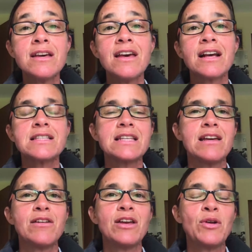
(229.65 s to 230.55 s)
because
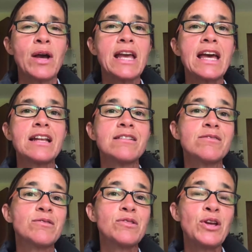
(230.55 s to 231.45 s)
I get
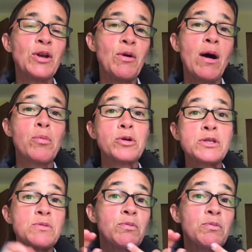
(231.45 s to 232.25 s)
upwards